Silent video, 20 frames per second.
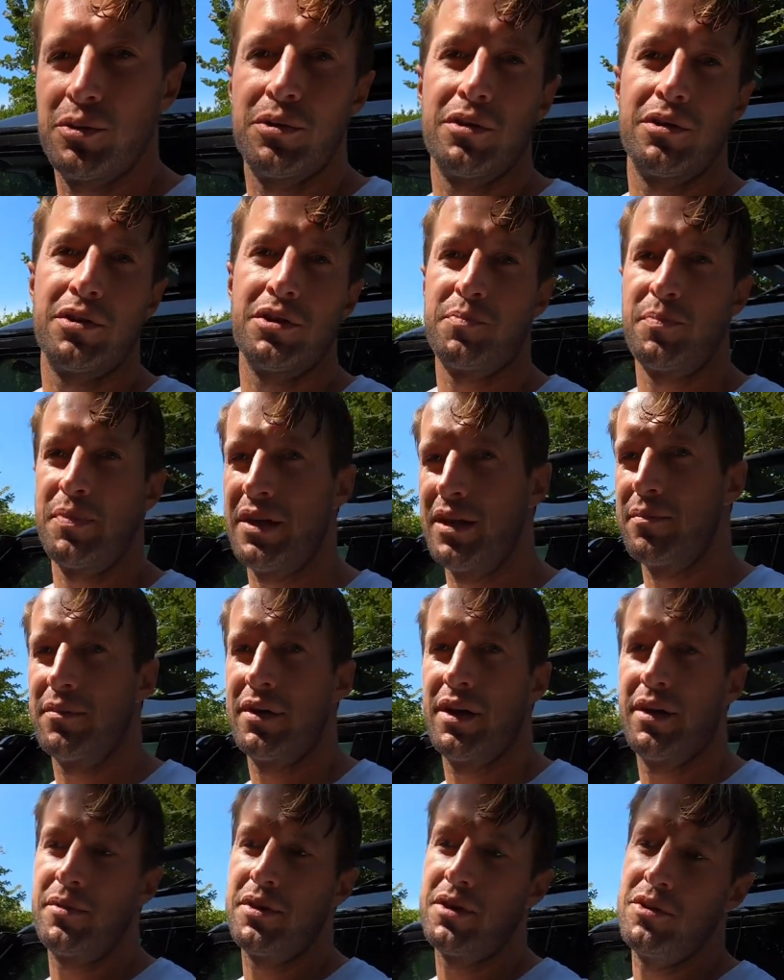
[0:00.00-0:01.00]
doors,
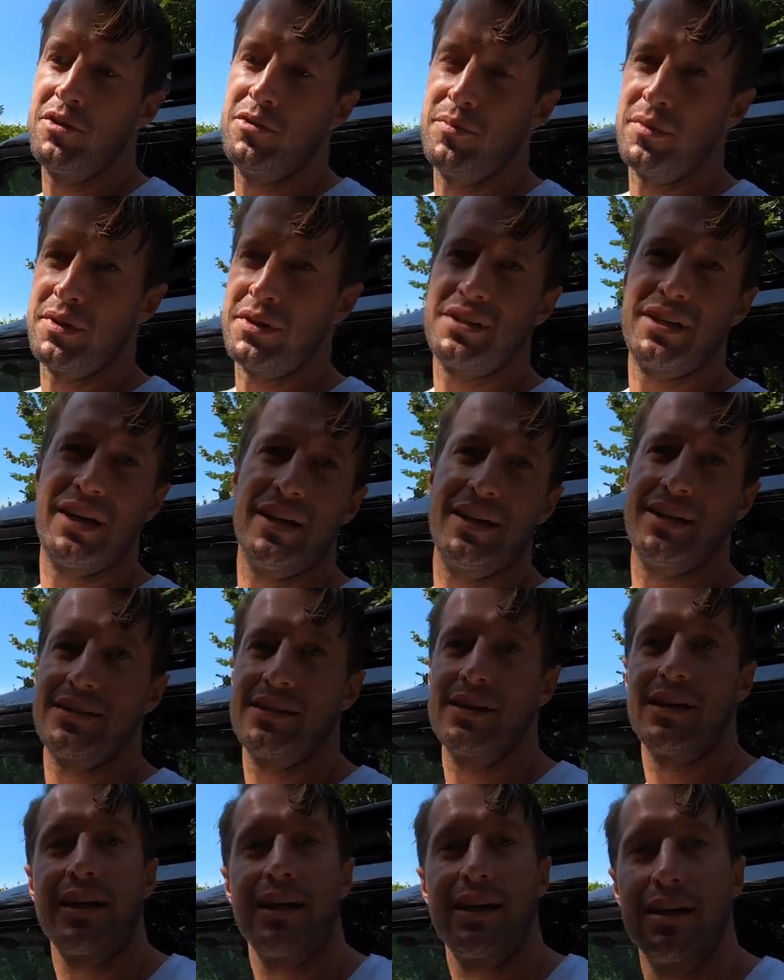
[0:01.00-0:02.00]
BMW,
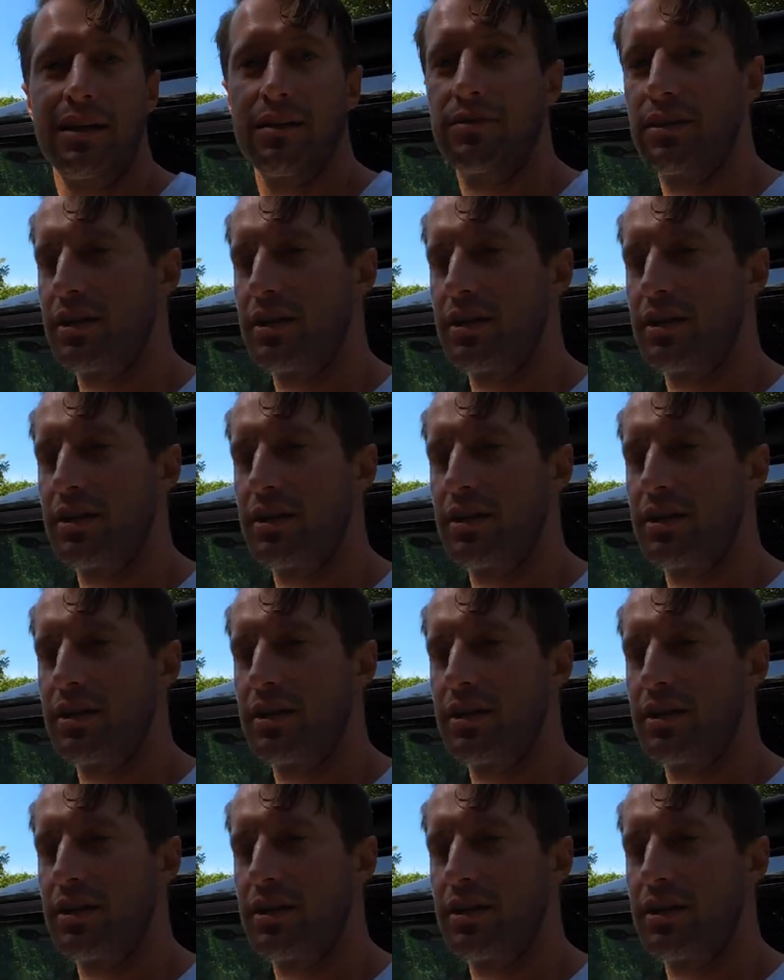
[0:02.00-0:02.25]
Mercedes, Lincoln